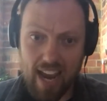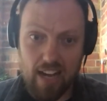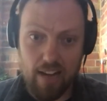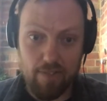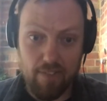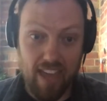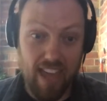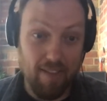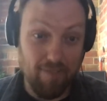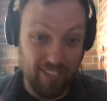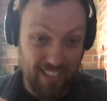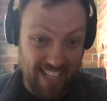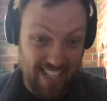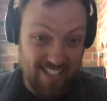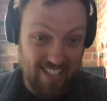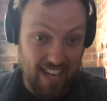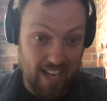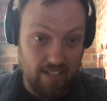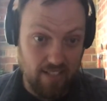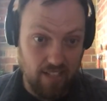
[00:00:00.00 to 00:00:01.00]
And if they have
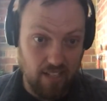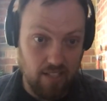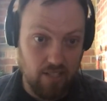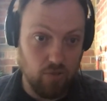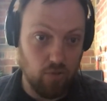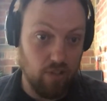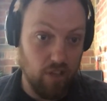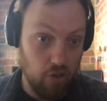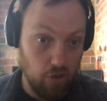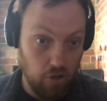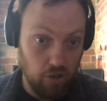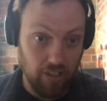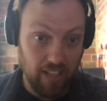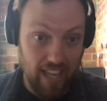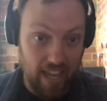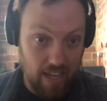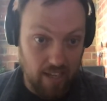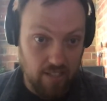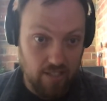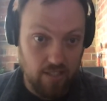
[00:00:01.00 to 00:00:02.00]
less assets or they earn
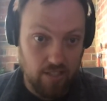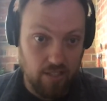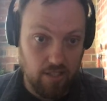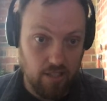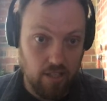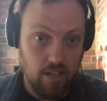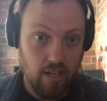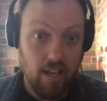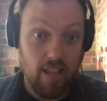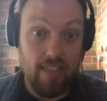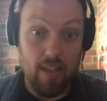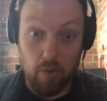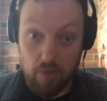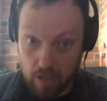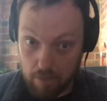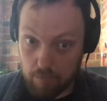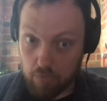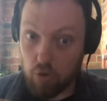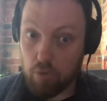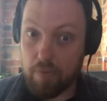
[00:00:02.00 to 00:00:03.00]
less, they'll
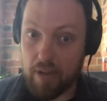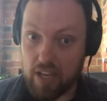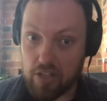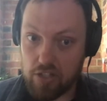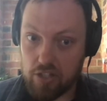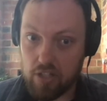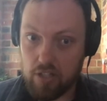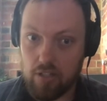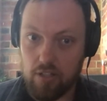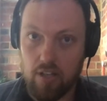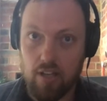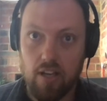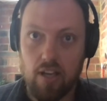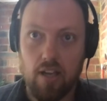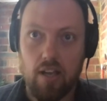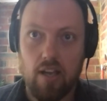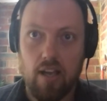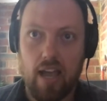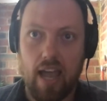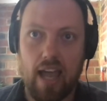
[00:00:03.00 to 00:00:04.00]
get more pension.
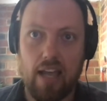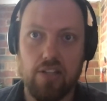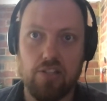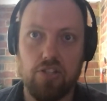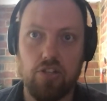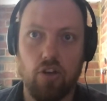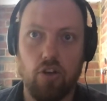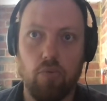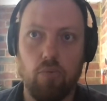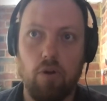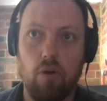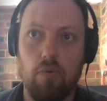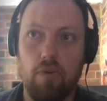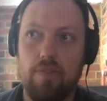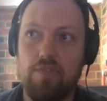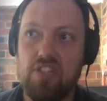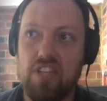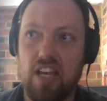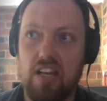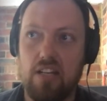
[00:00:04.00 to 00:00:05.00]
And so what
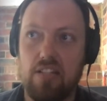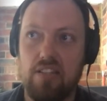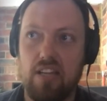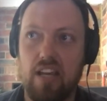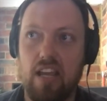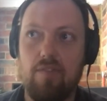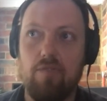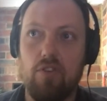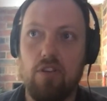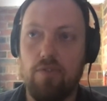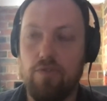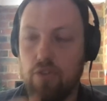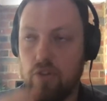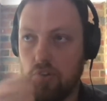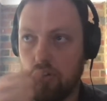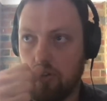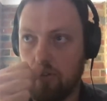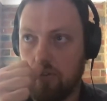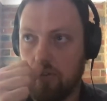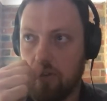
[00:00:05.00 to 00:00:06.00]
we've seen is that even if
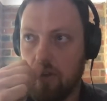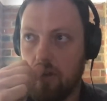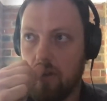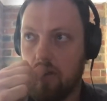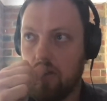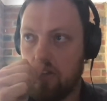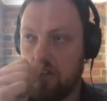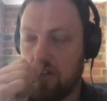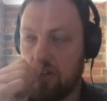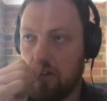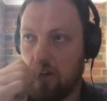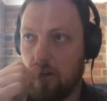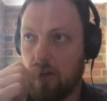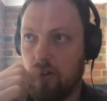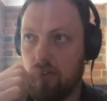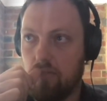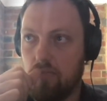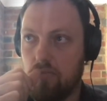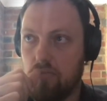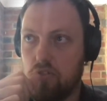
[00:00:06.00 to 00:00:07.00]
you, you
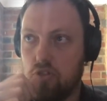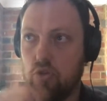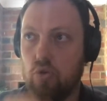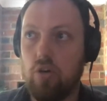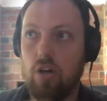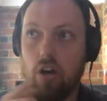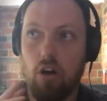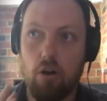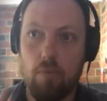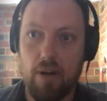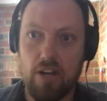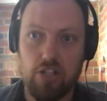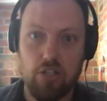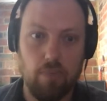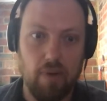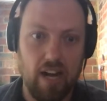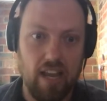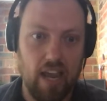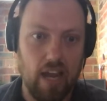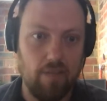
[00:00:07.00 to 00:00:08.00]
know, took a whole bunch
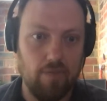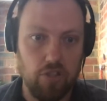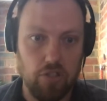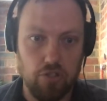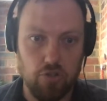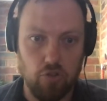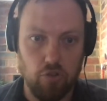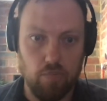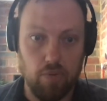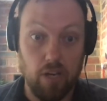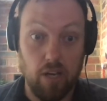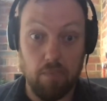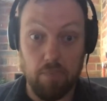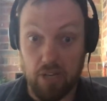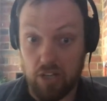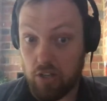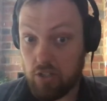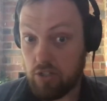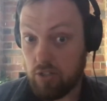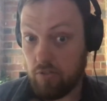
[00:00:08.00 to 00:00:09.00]
of money out of your super
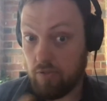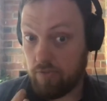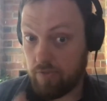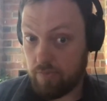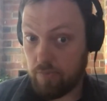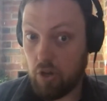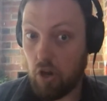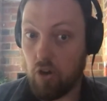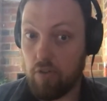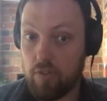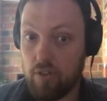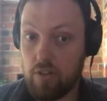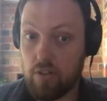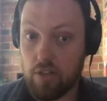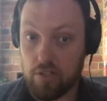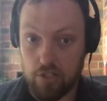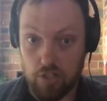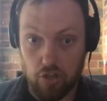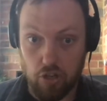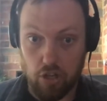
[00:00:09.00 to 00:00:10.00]
because of COVID,
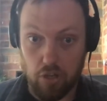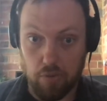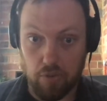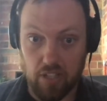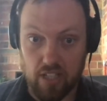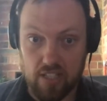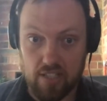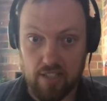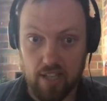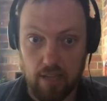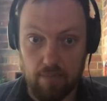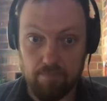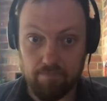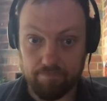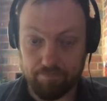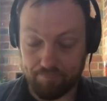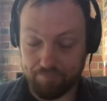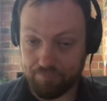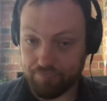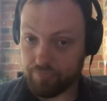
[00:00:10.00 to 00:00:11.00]
because of the early release scheme,
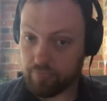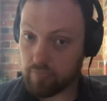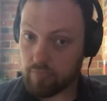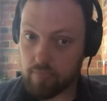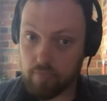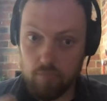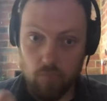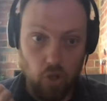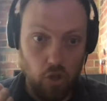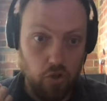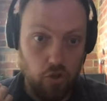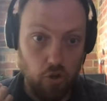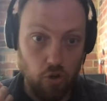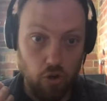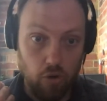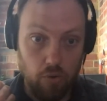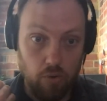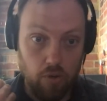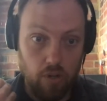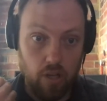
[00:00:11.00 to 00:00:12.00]

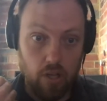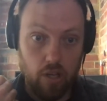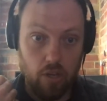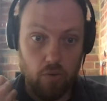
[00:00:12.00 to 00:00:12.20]
your